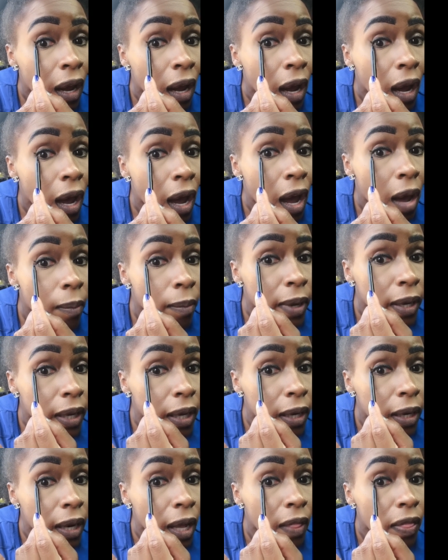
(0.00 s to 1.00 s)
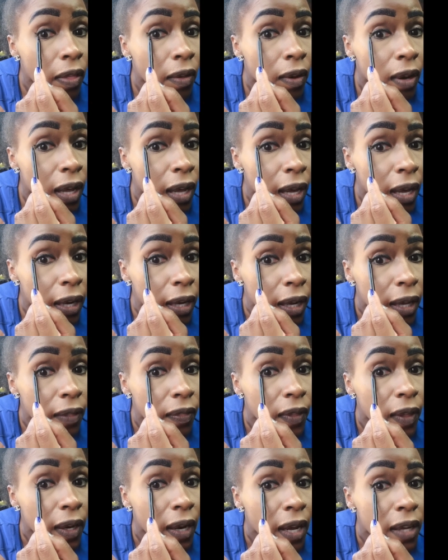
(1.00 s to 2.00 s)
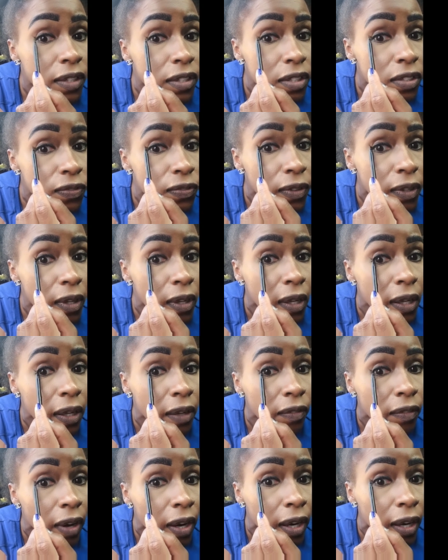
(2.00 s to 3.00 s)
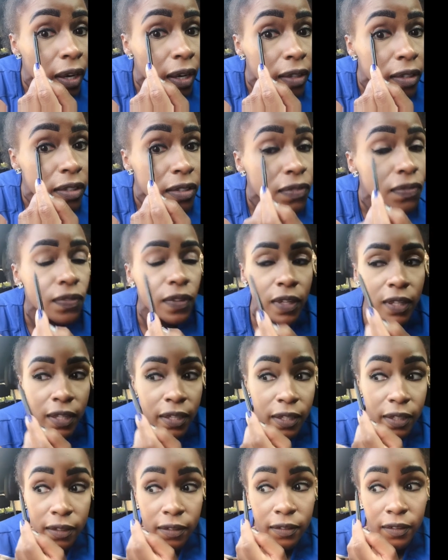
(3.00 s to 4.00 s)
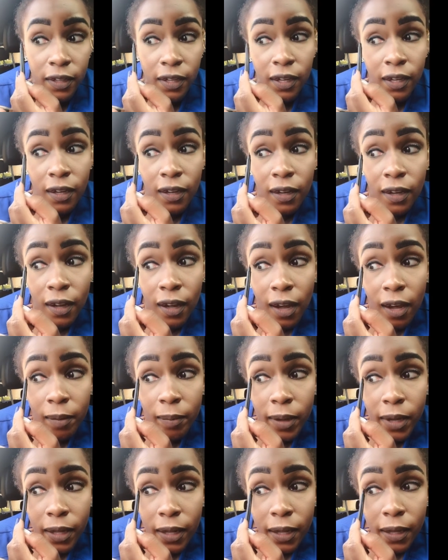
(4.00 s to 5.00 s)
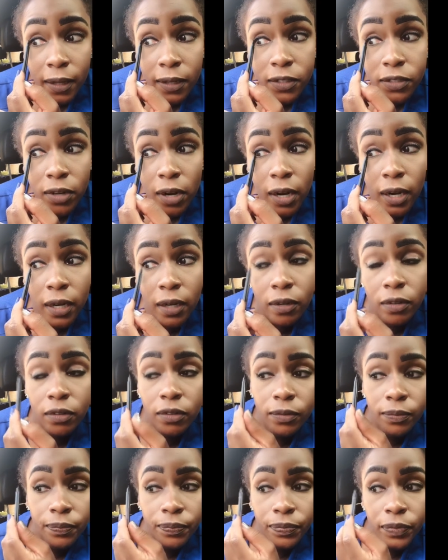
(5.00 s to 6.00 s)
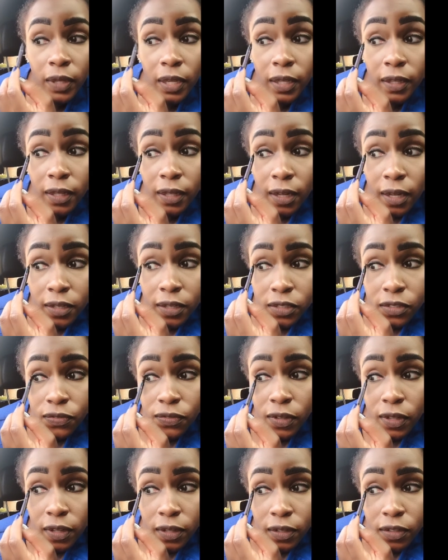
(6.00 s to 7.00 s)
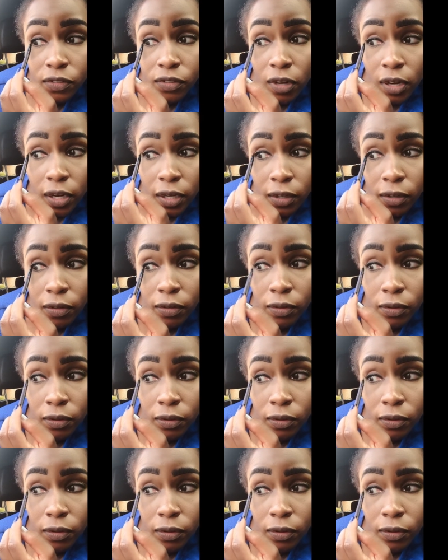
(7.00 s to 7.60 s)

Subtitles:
I make another line and then I just fill in, right? I just fill it in. I make like a triangle and then I just fill in the triangle.